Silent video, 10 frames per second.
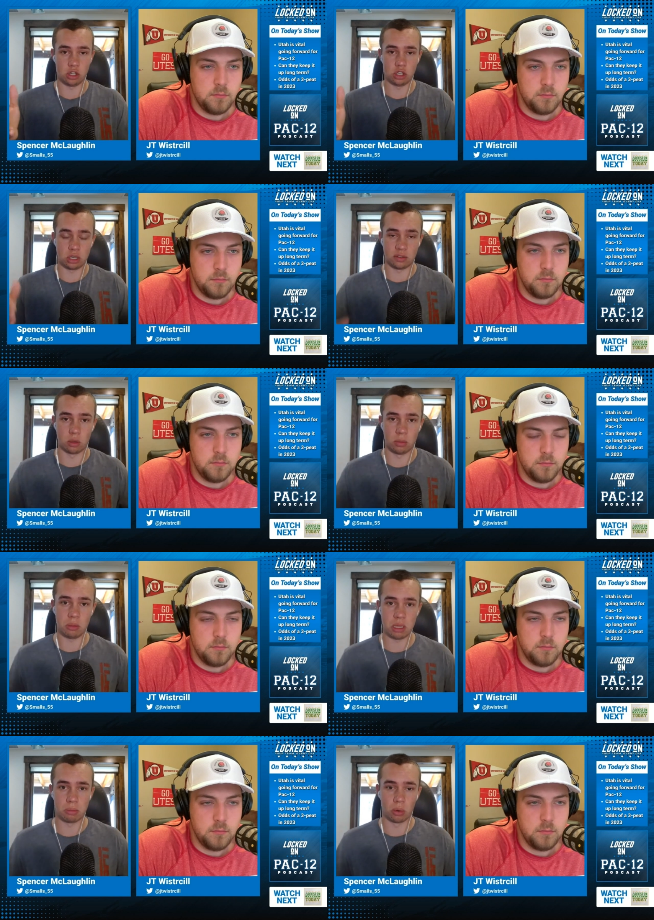Speaker 1: And you just have so many
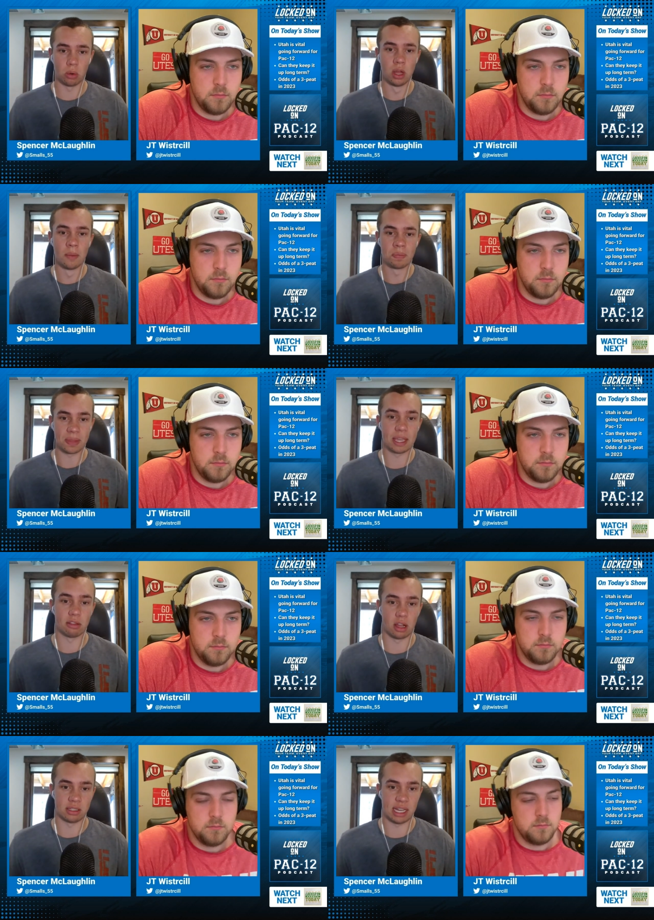people in
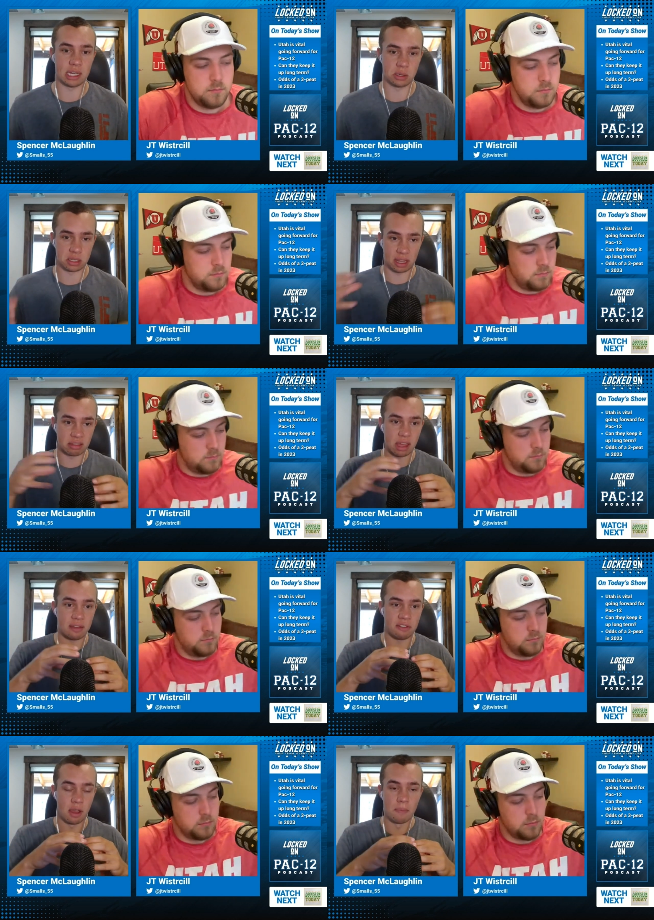Los Angeles. Like,
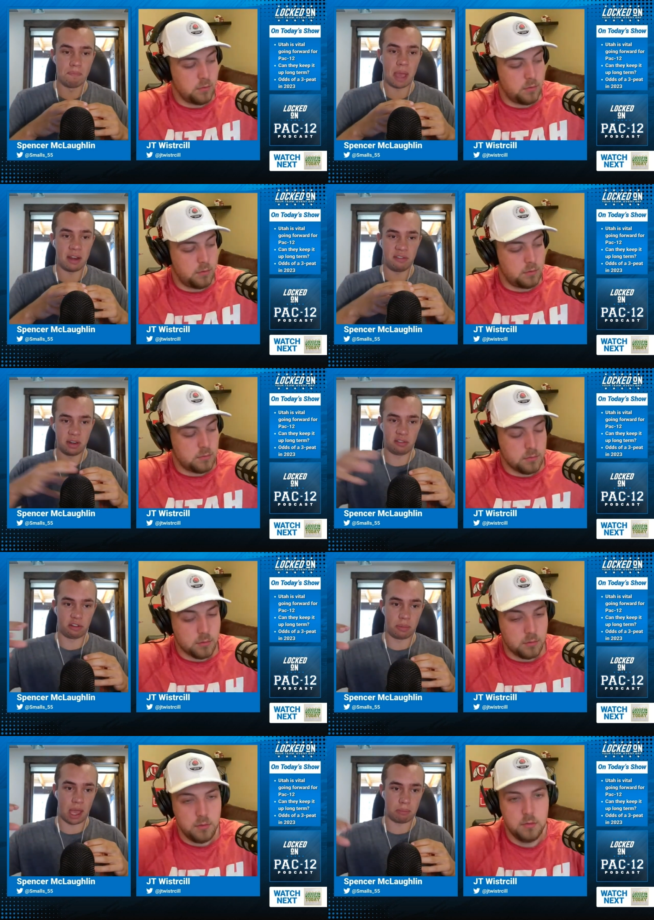they've benefited
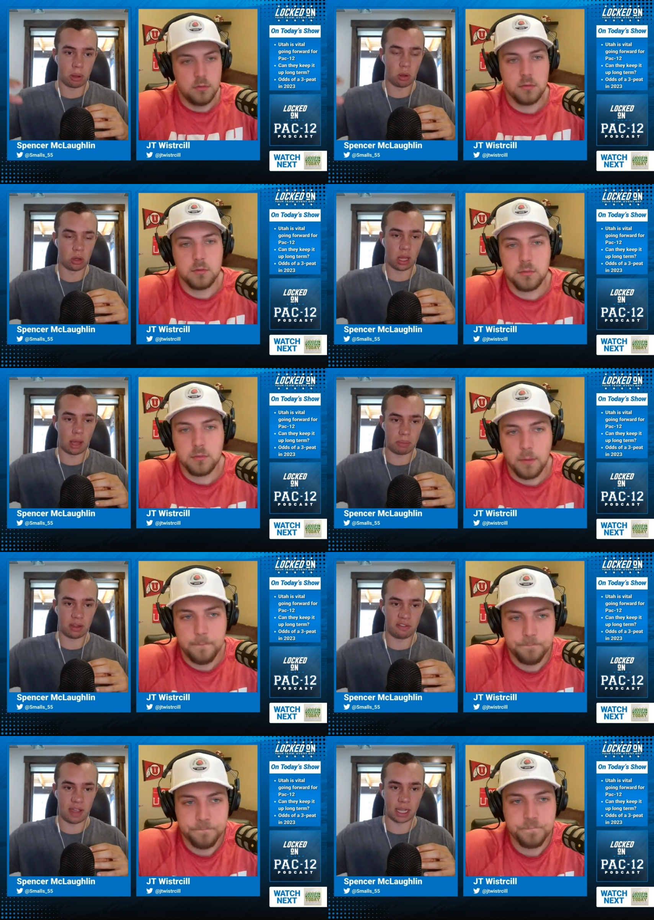from that pull-up
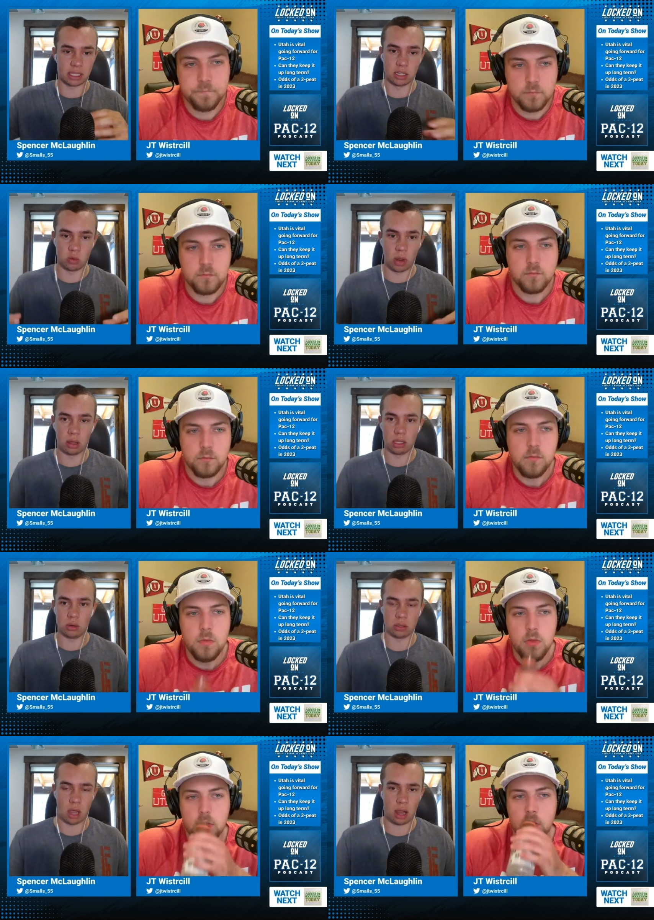effect as well that you
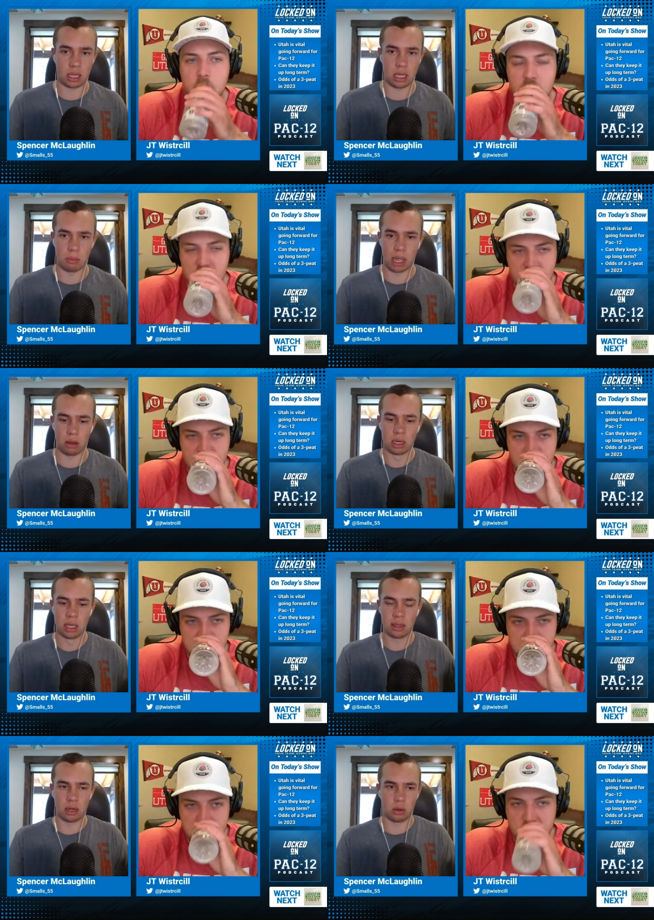were talking about
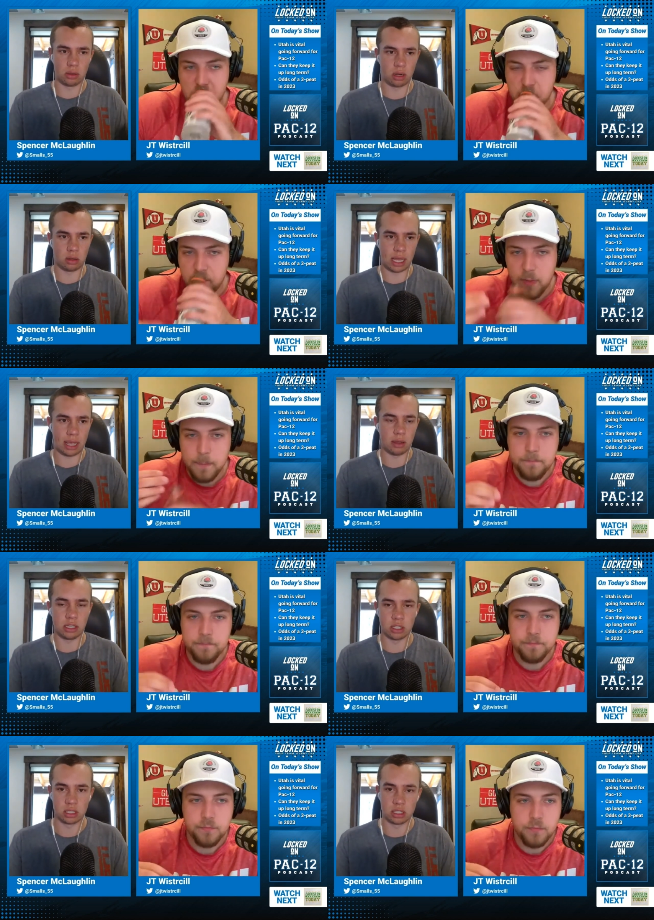that I'll lay out in
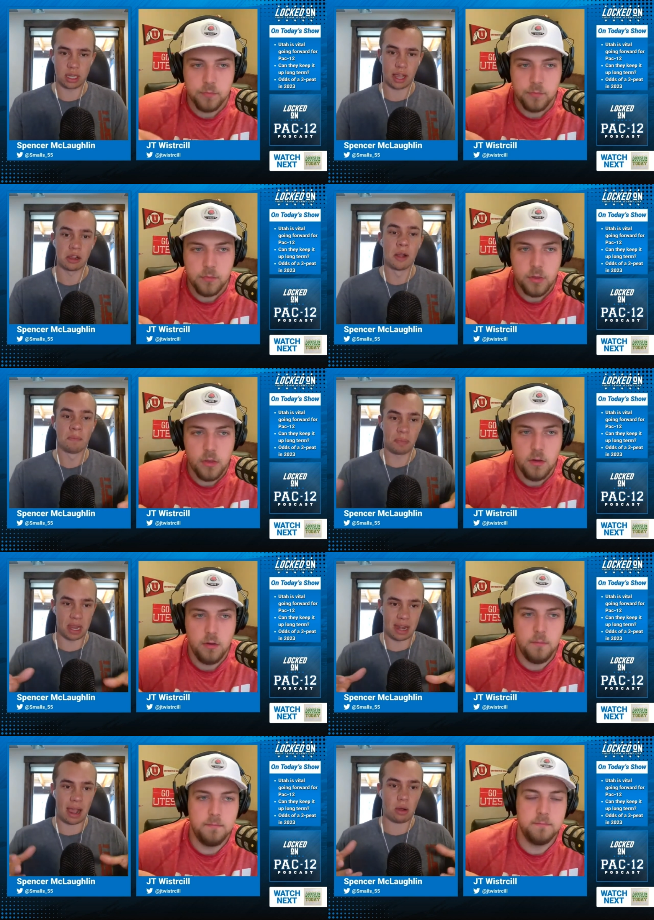just a sec.
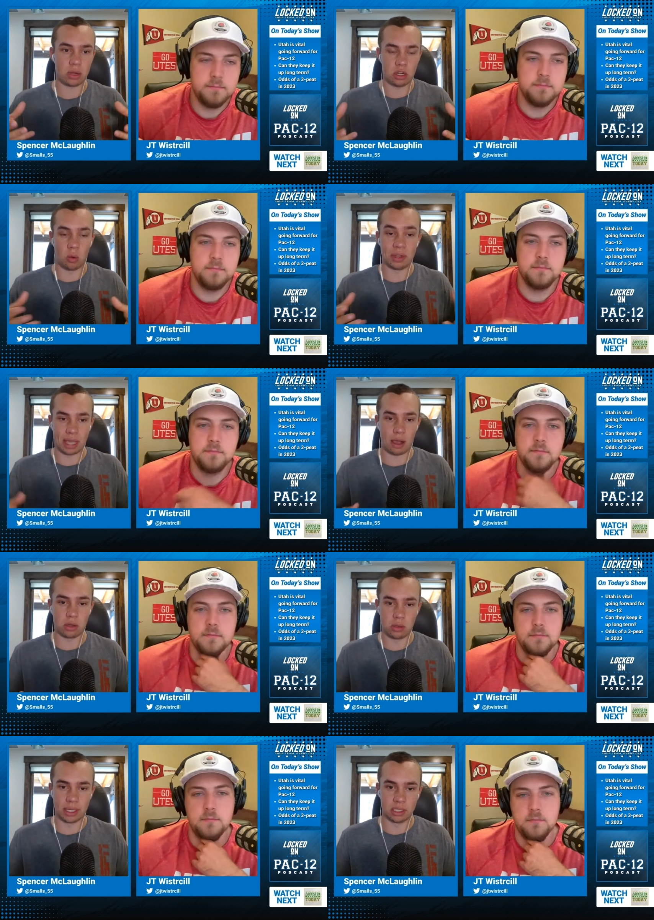But now, you know,
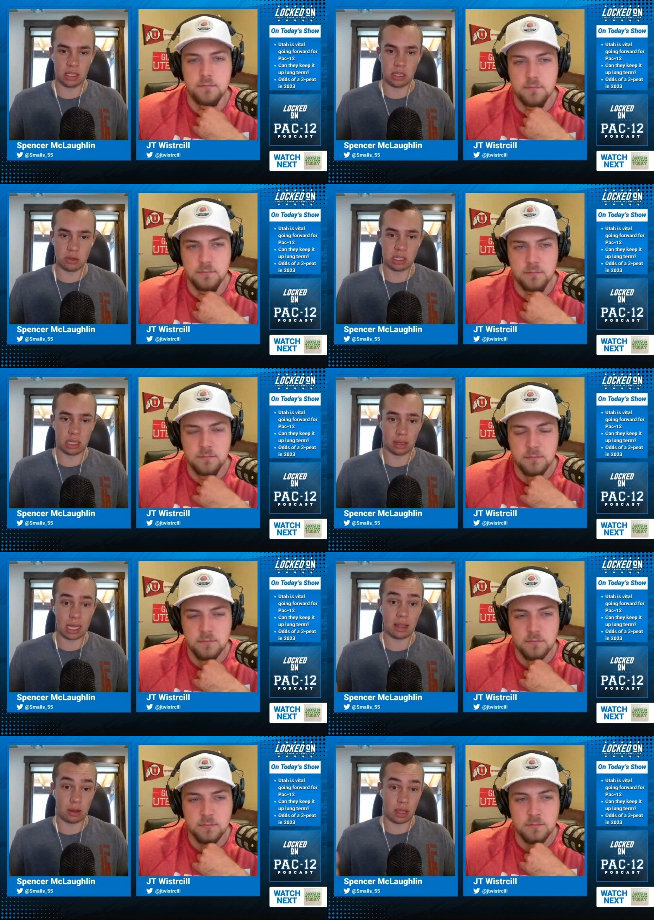without USC and
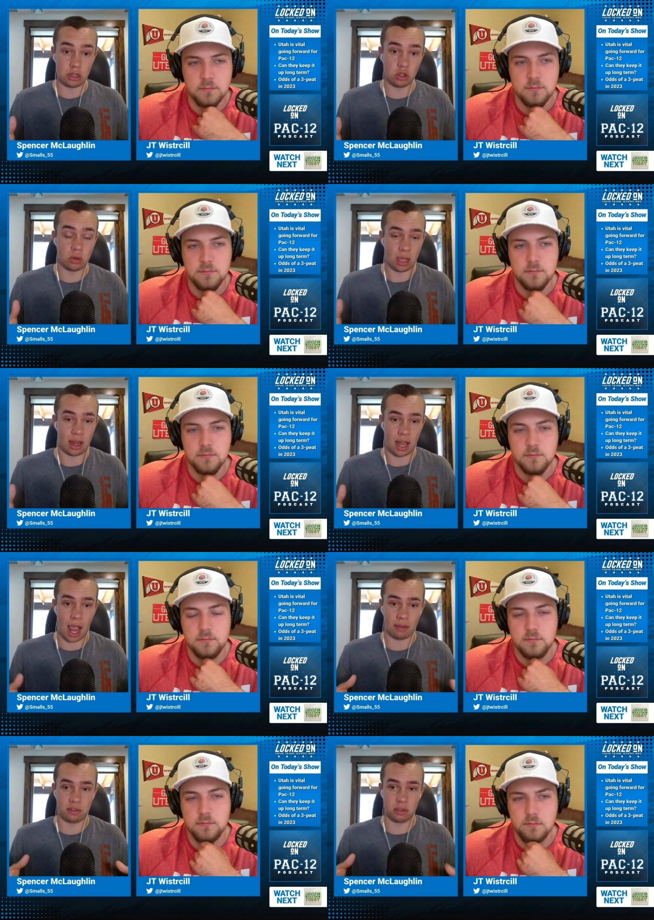UCLA there, they do kind of
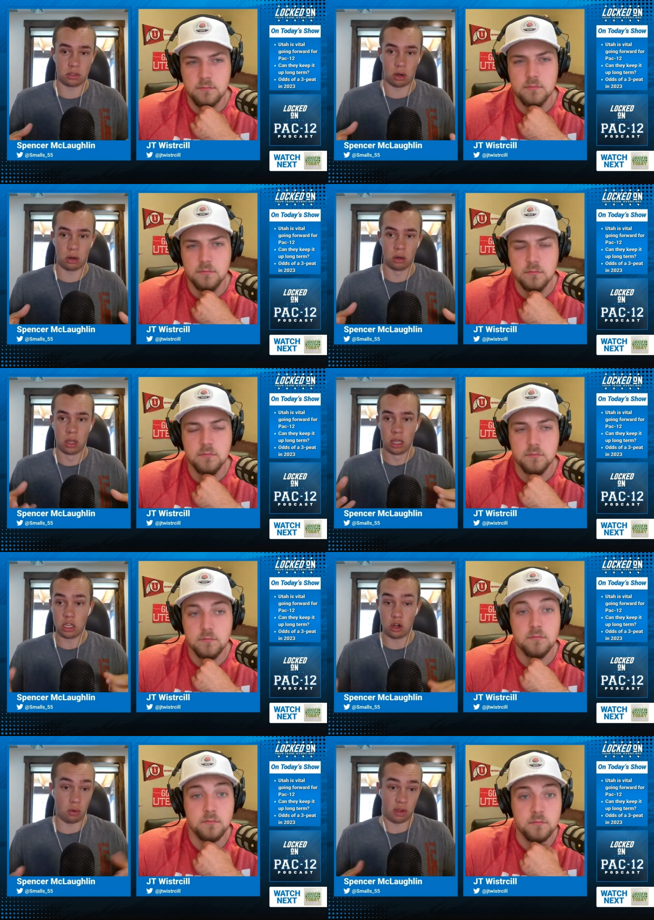have to start,
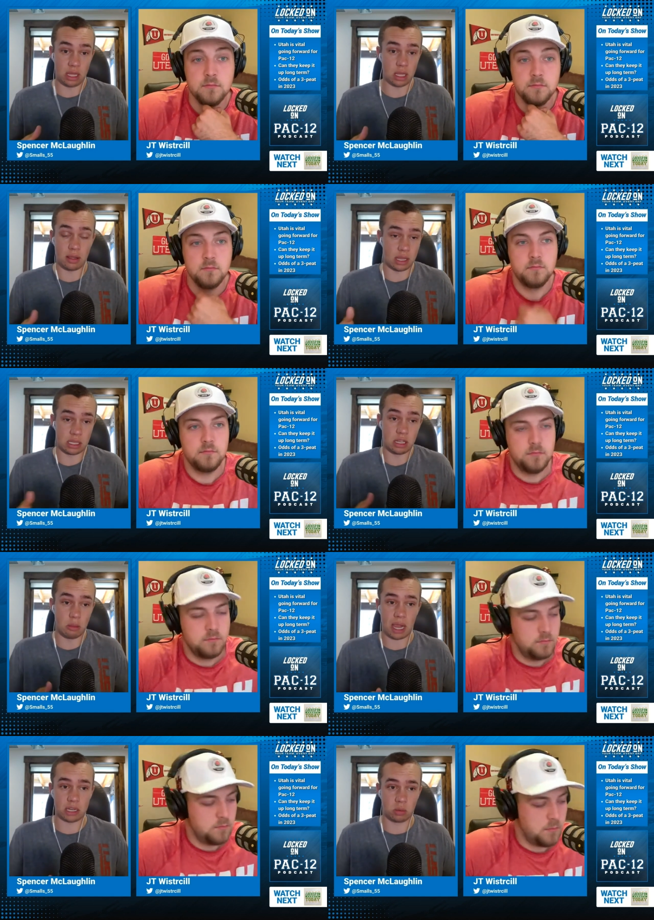you know, it's in the
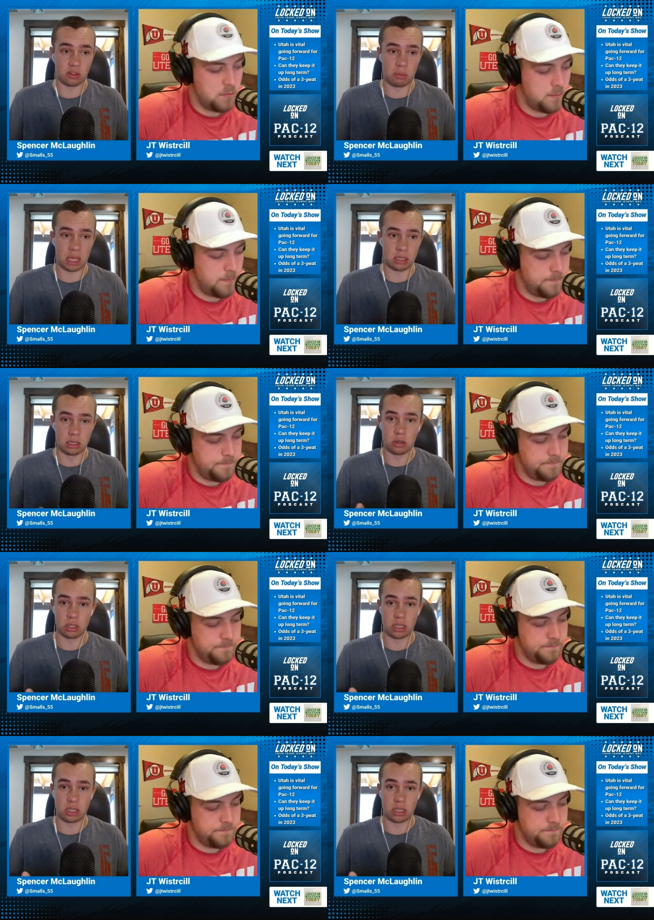Pac-12's best interest